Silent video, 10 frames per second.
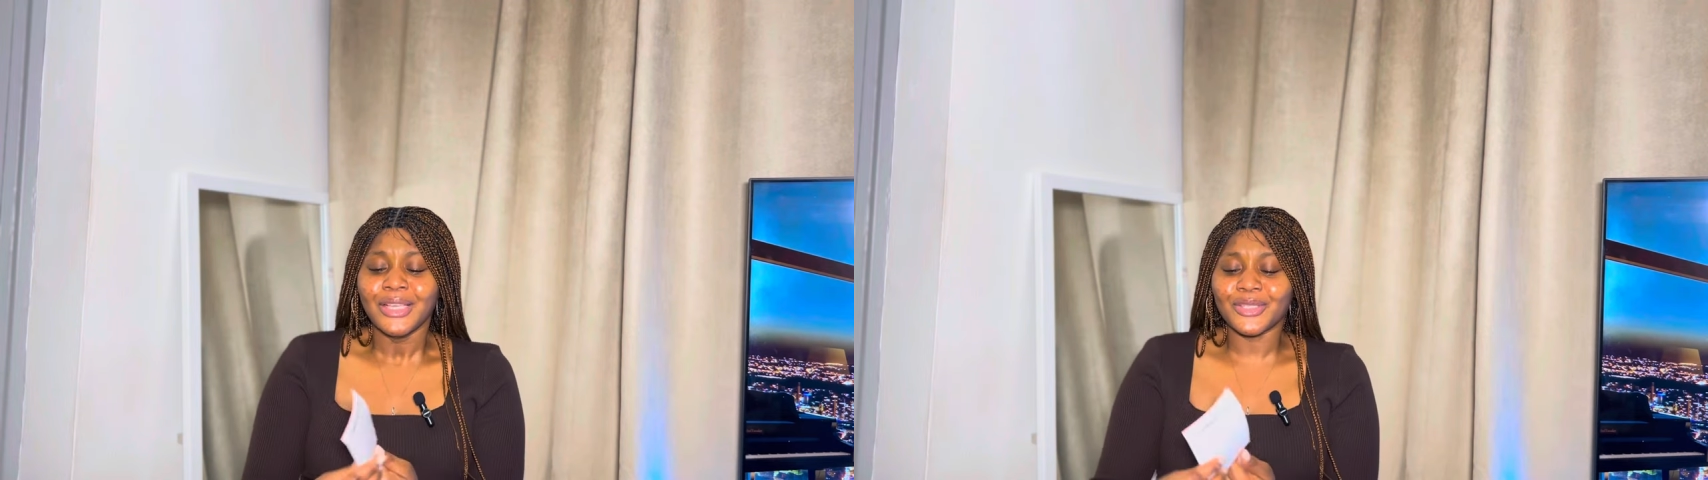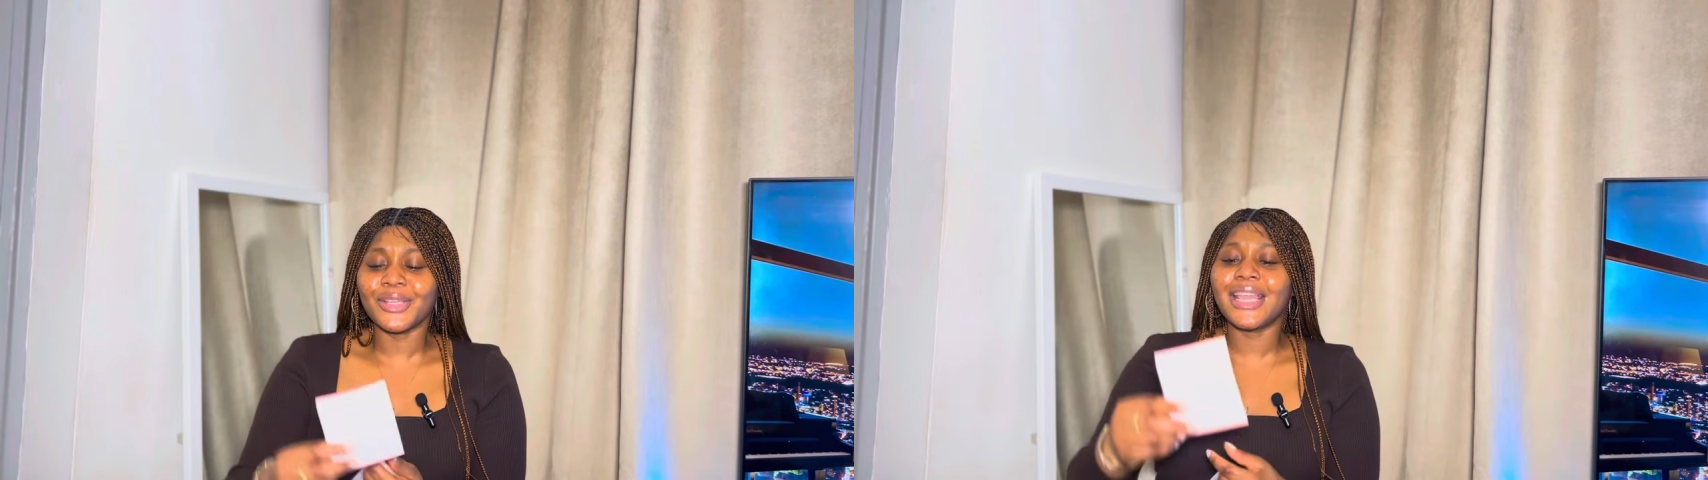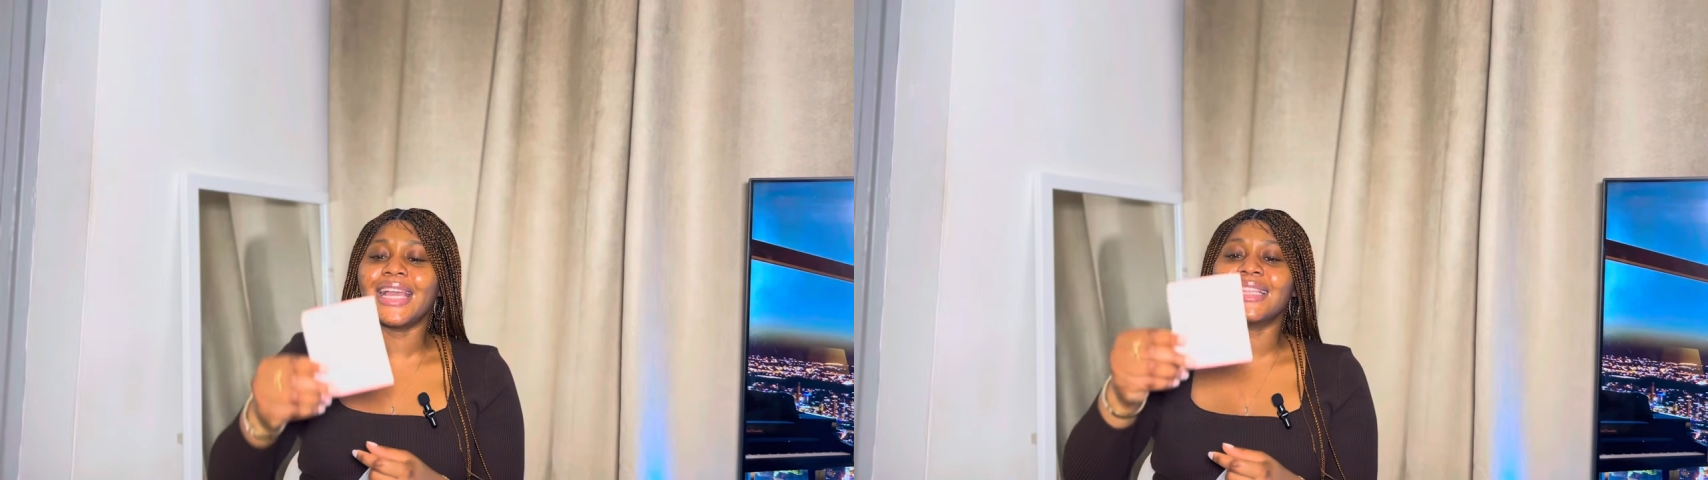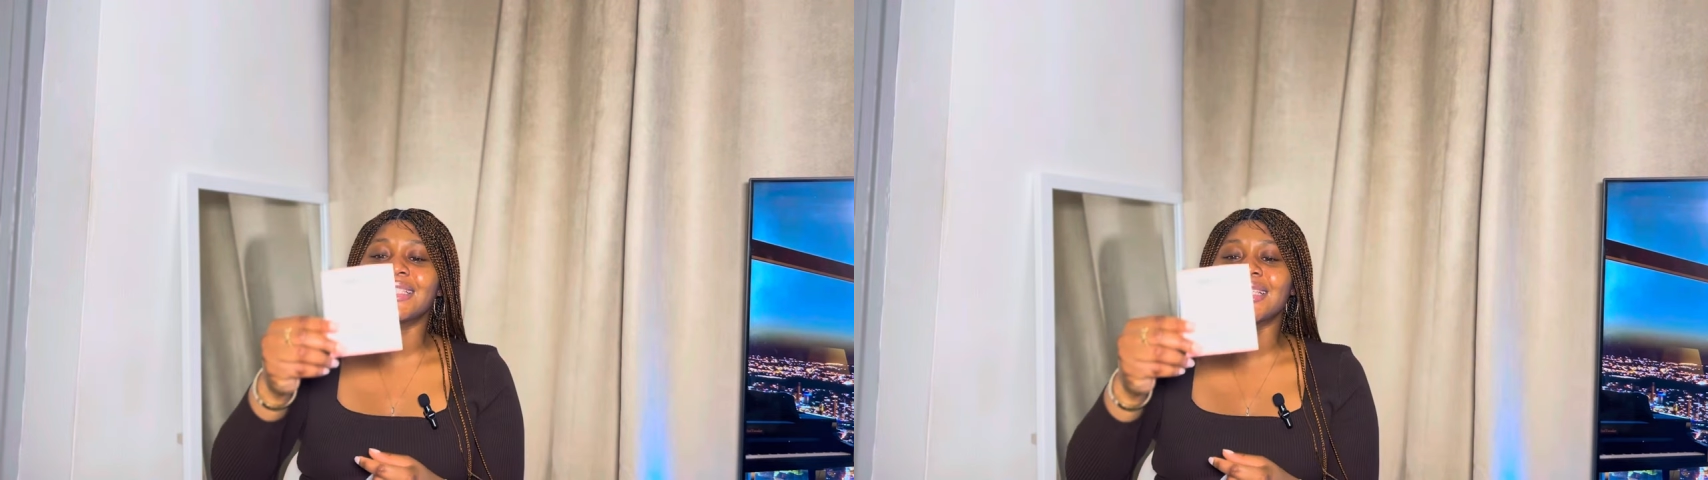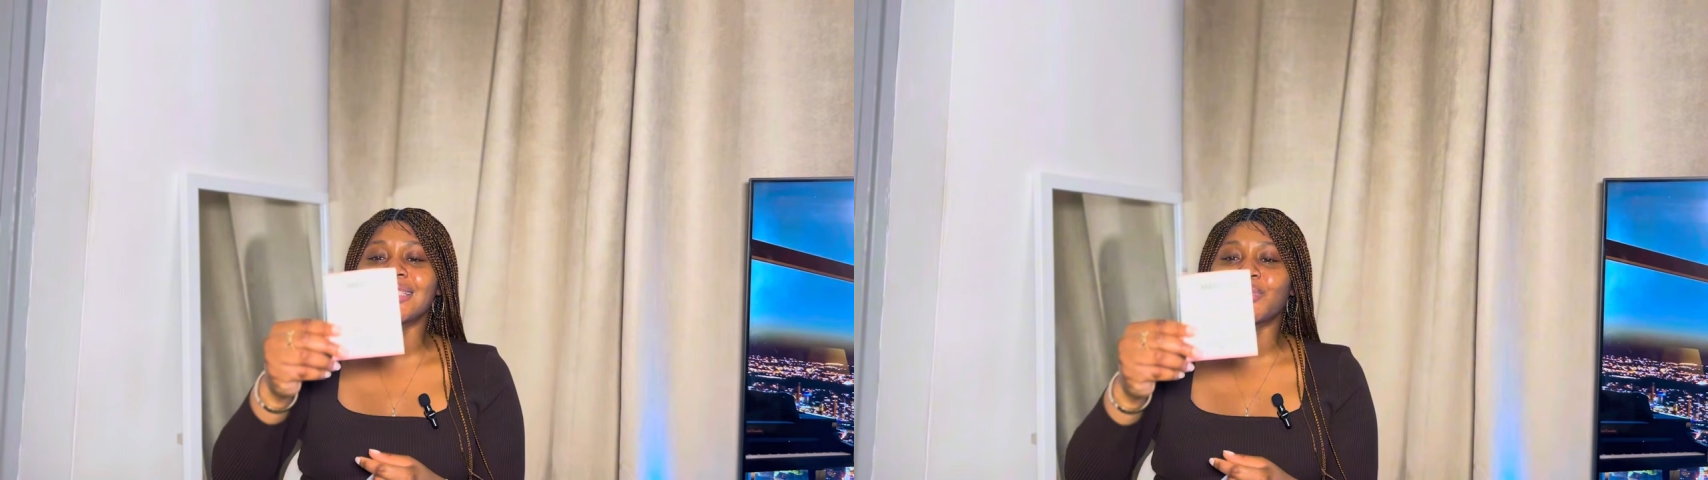So, yeah,
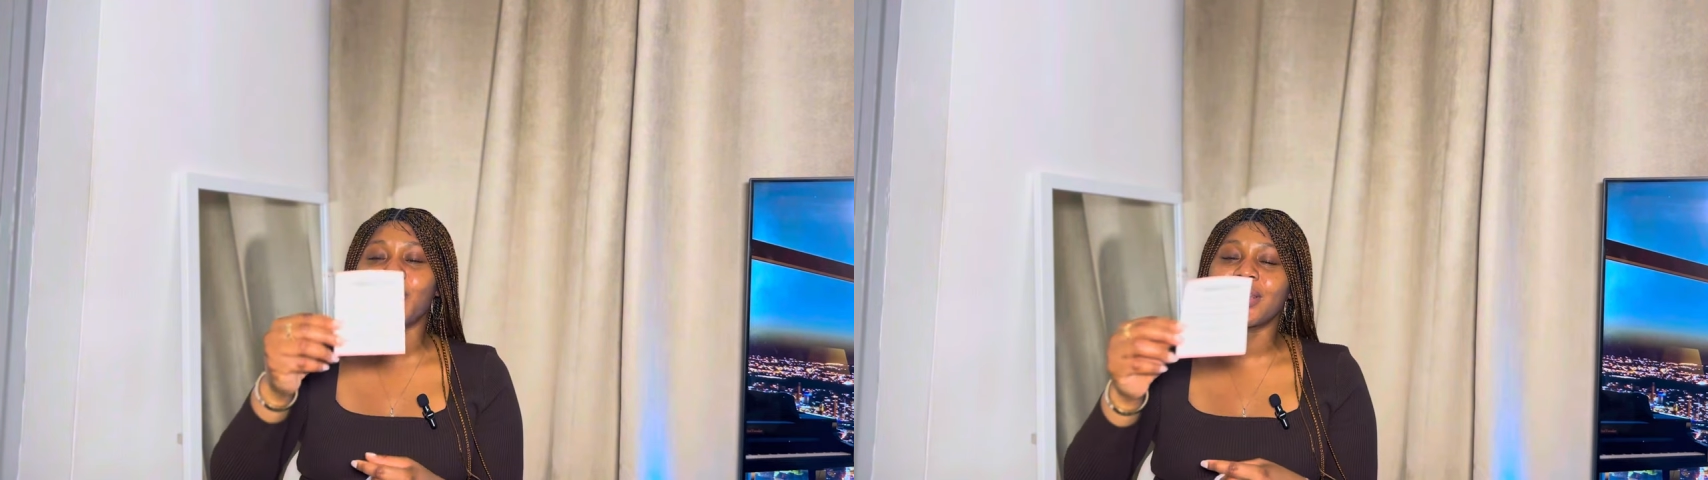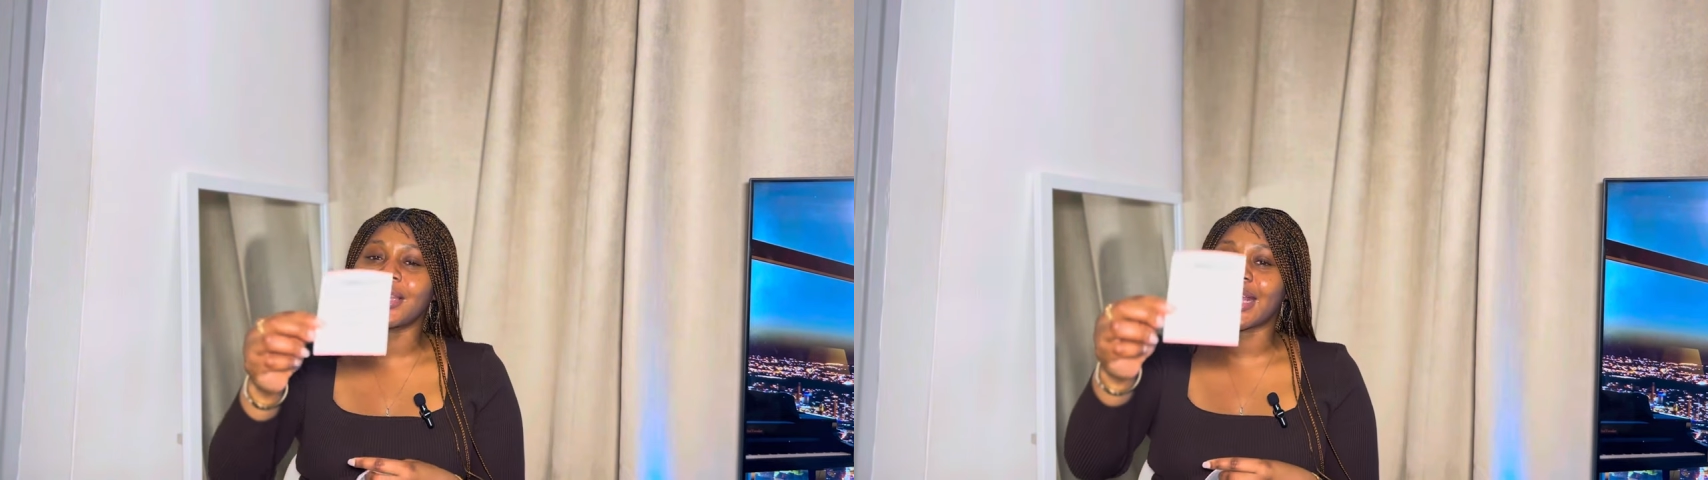this is what the